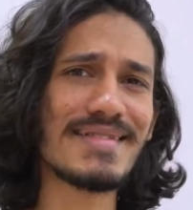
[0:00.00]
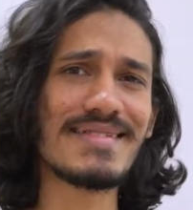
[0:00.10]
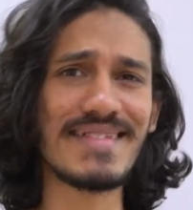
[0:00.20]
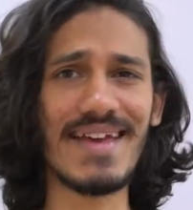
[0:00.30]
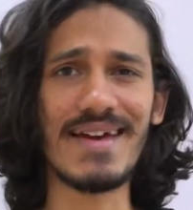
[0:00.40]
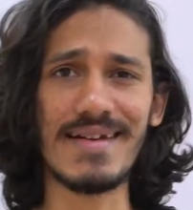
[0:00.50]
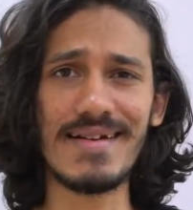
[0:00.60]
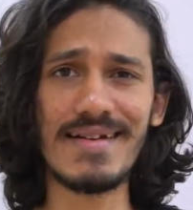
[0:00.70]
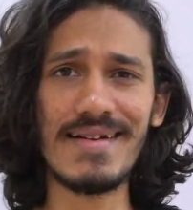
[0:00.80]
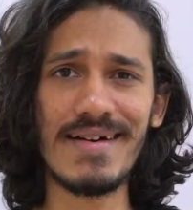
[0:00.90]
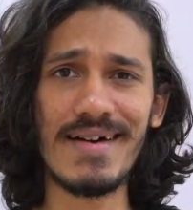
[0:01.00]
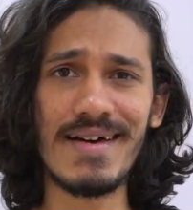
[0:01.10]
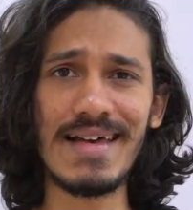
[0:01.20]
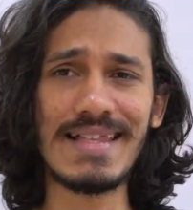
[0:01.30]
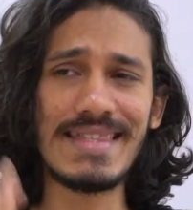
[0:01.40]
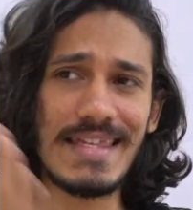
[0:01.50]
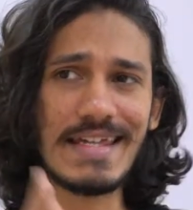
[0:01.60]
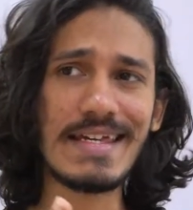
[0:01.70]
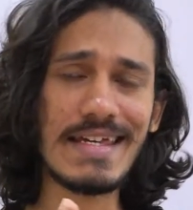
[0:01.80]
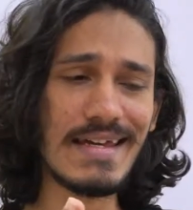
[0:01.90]
this Geralt
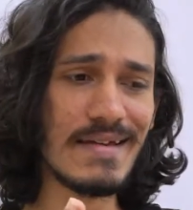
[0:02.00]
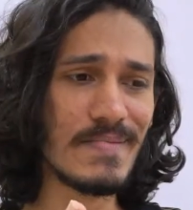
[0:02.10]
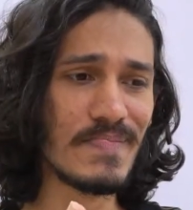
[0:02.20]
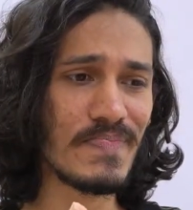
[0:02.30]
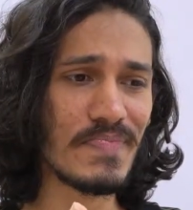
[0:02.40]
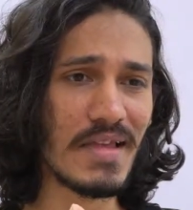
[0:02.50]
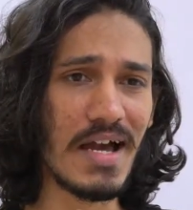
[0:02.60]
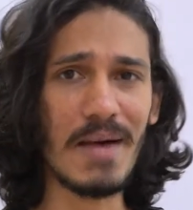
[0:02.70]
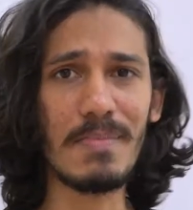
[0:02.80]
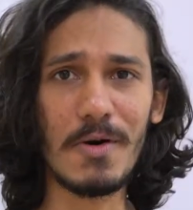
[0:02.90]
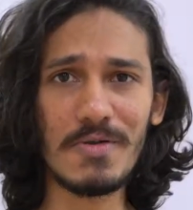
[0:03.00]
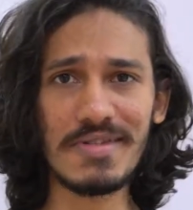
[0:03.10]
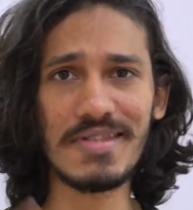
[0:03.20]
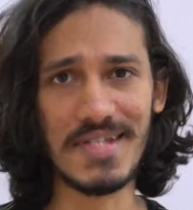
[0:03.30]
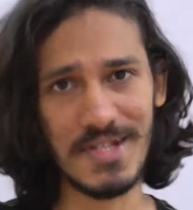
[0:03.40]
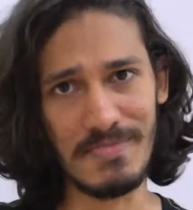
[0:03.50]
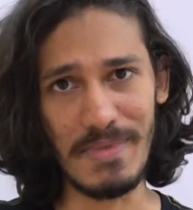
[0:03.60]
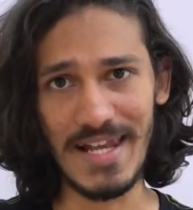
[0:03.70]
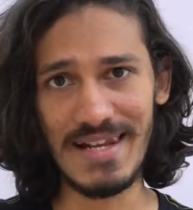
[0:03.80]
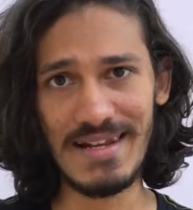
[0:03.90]
thinking about this
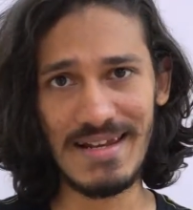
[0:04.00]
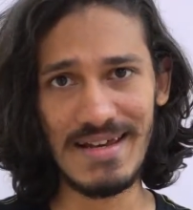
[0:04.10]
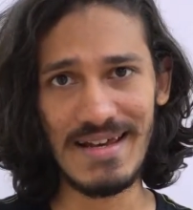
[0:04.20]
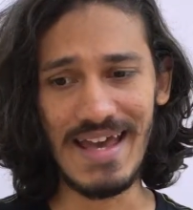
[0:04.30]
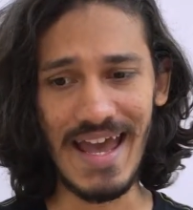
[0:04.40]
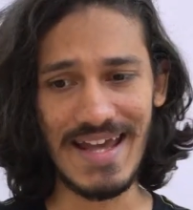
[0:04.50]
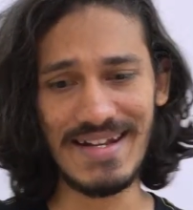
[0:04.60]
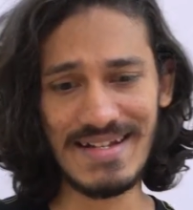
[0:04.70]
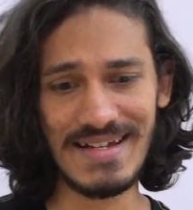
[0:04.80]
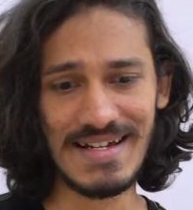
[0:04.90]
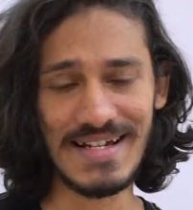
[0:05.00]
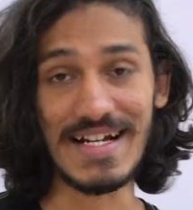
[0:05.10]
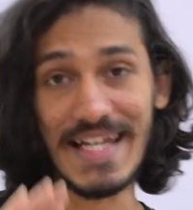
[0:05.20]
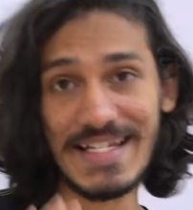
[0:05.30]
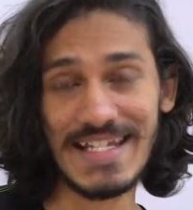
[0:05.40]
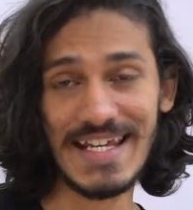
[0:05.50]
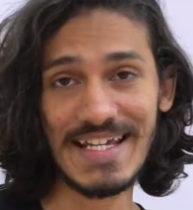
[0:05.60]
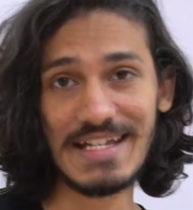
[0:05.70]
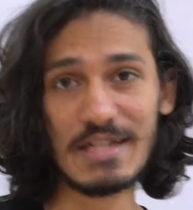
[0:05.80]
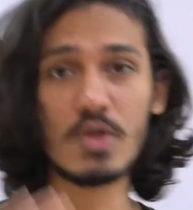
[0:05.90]
smell and connecting
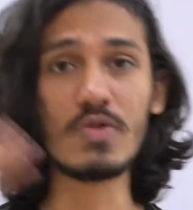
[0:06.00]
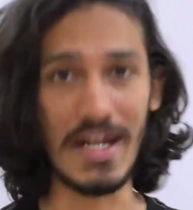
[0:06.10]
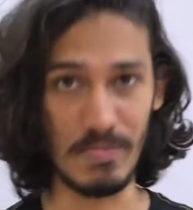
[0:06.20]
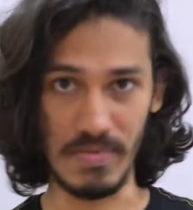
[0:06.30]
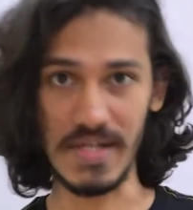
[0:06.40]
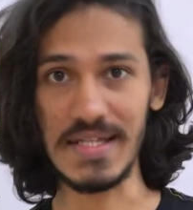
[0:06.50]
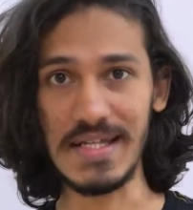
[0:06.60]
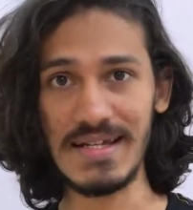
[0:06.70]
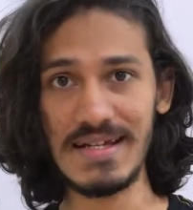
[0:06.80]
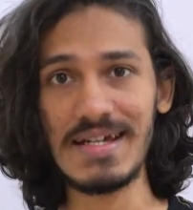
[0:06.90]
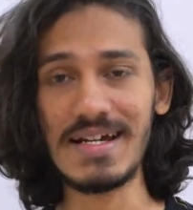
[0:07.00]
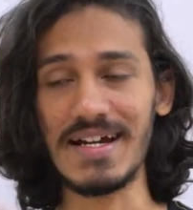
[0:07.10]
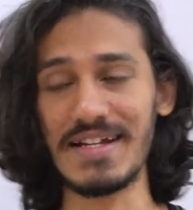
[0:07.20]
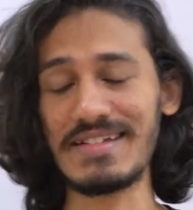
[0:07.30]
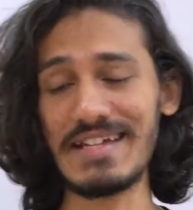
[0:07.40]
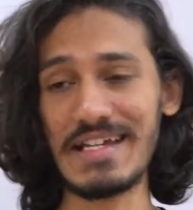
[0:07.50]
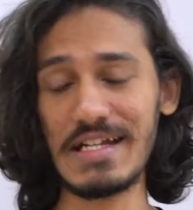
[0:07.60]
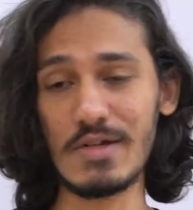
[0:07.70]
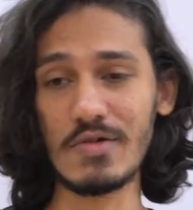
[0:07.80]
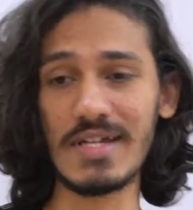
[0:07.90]
it to that person, connecting
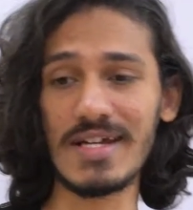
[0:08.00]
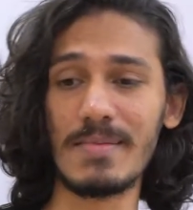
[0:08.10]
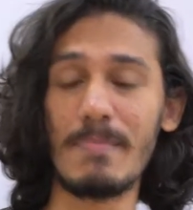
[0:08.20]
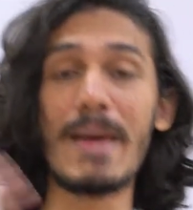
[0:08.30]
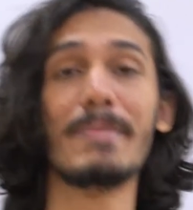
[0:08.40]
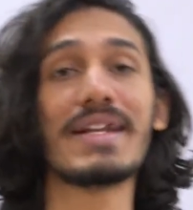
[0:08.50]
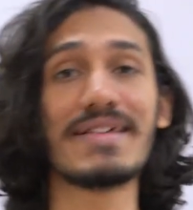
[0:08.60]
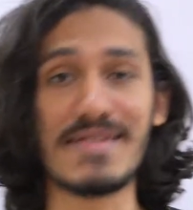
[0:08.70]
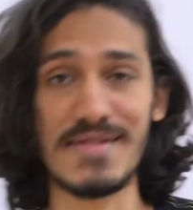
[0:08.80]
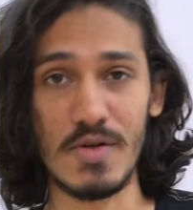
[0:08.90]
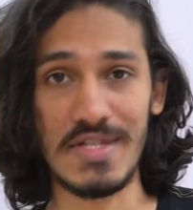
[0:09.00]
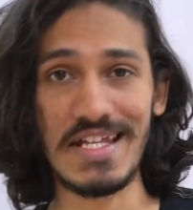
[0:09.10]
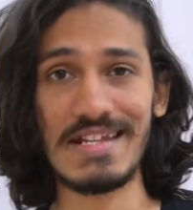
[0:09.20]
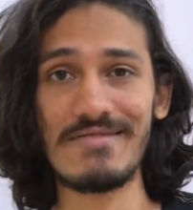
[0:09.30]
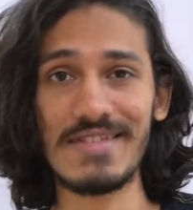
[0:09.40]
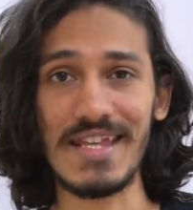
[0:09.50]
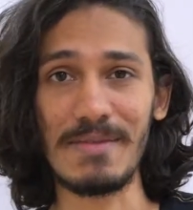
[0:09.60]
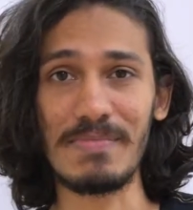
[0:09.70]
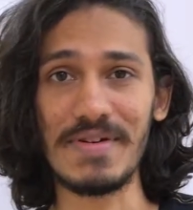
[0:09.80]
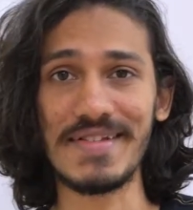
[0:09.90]
it to the memories associated with
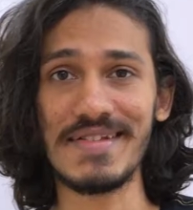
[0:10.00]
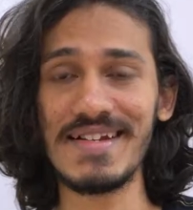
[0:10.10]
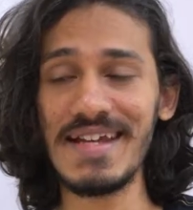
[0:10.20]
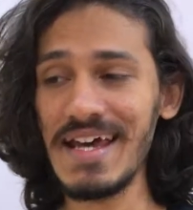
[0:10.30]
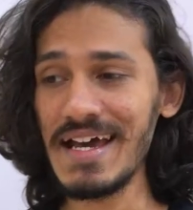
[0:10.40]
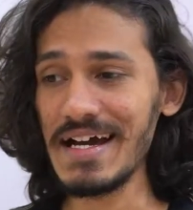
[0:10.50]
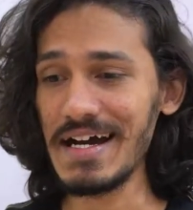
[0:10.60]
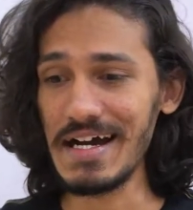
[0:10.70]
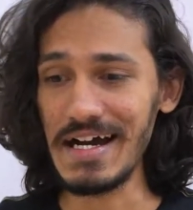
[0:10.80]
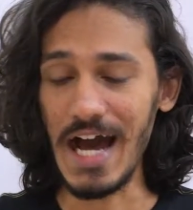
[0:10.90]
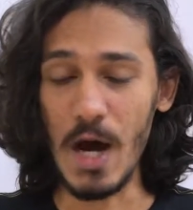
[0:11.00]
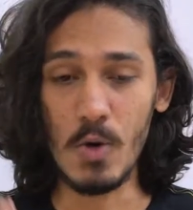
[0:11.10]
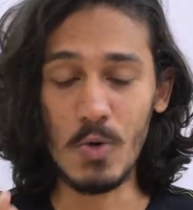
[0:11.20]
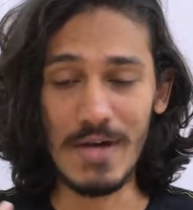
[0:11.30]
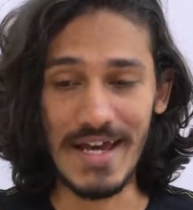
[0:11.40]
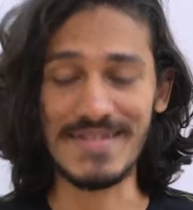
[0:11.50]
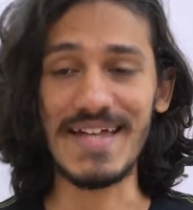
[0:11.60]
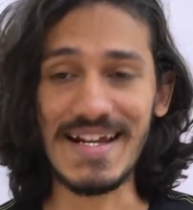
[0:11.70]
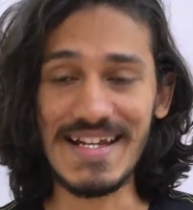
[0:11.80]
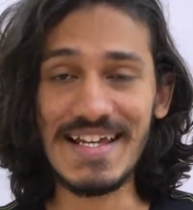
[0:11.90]
that person? How
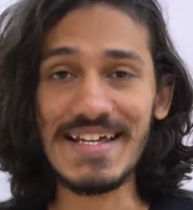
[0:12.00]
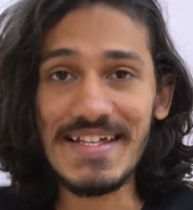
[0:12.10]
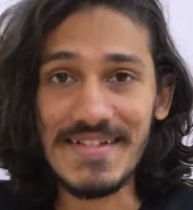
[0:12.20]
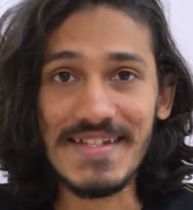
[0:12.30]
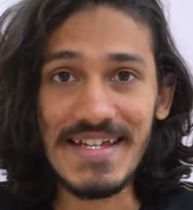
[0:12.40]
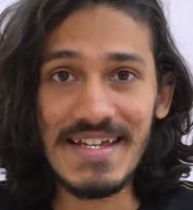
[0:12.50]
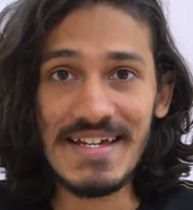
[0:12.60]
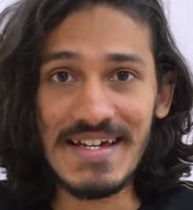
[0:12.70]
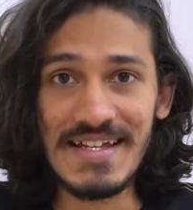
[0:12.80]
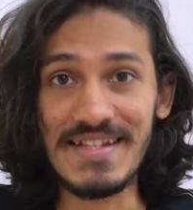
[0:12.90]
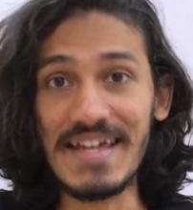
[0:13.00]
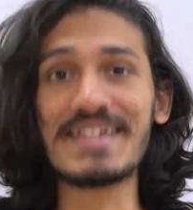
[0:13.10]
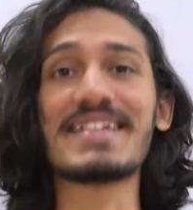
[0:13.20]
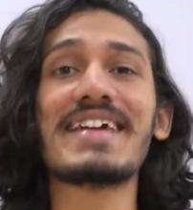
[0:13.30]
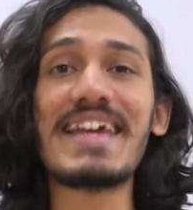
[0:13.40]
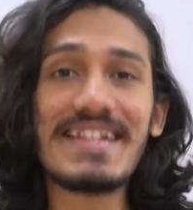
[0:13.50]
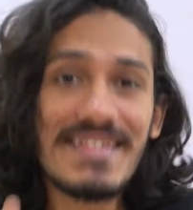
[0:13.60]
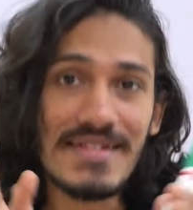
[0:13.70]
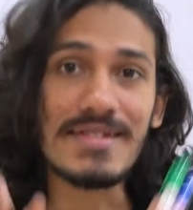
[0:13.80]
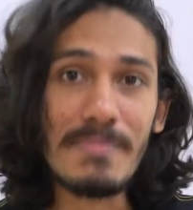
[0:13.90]
exactly is he segregating
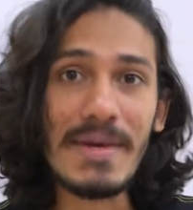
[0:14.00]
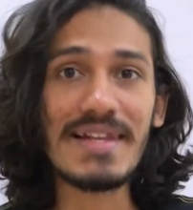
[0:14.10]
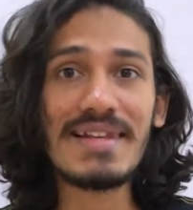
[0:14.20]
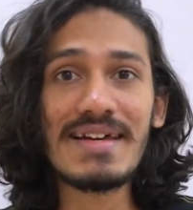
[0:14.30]
the smell